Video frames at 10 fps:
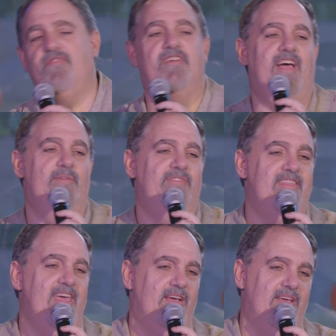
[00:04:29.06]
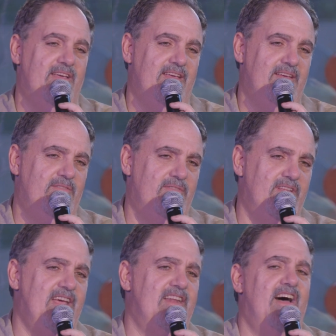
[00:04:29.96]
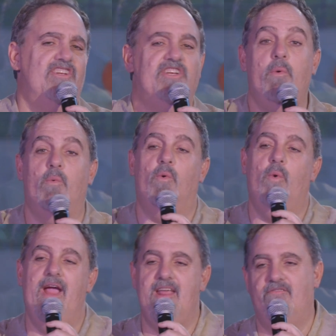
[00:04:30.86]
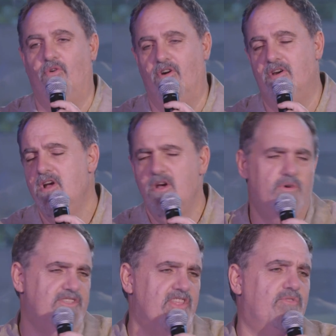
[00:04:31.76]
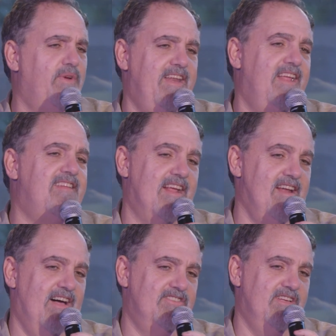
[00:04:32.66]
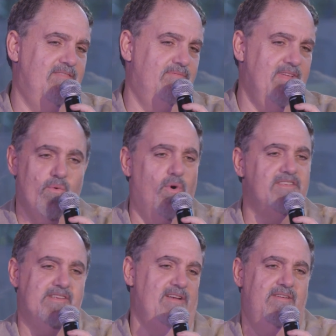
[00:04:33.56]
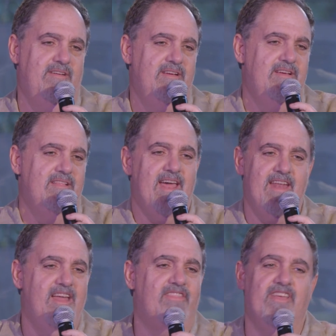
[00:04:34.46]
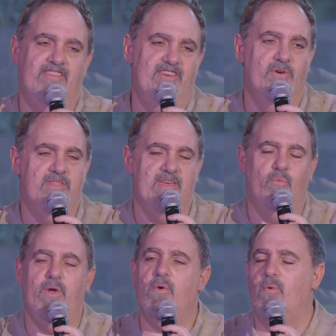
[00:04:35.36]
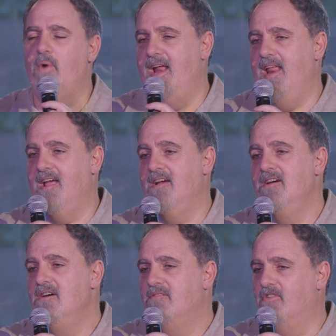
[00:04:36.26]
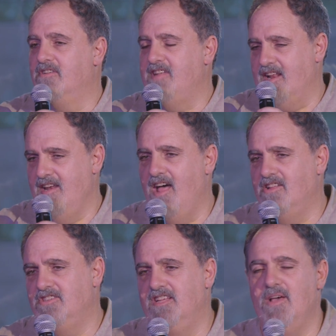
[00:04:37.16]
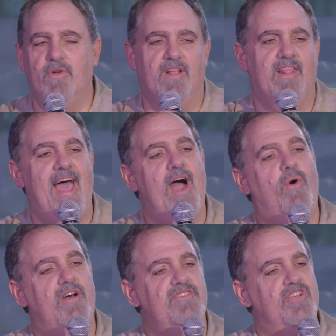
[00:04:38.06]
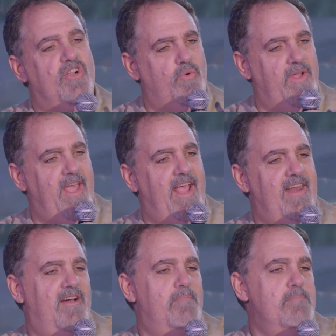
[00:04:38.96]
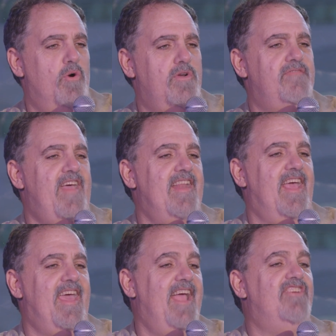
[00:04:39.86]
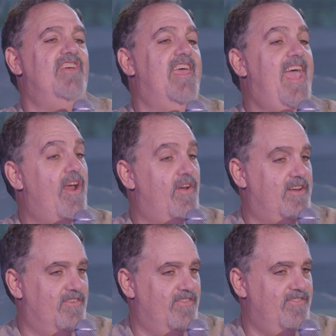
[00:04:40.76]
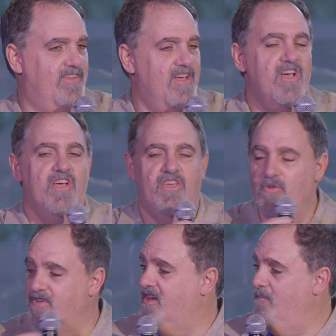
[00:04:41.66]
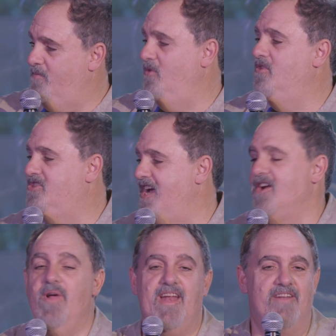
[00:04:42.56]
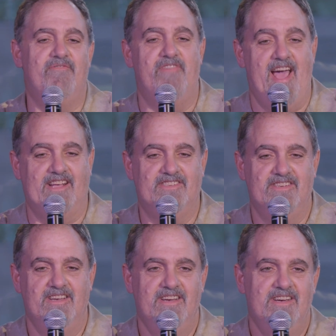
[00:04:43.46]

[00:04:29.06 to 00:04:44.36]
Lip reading: oftentimes they think the technology we were waiting for was the 3D technology. It wasn't. That had nothing to do with it. We were waiting for technology that would allow us to create emotive and engaging characters using computer-generated effects.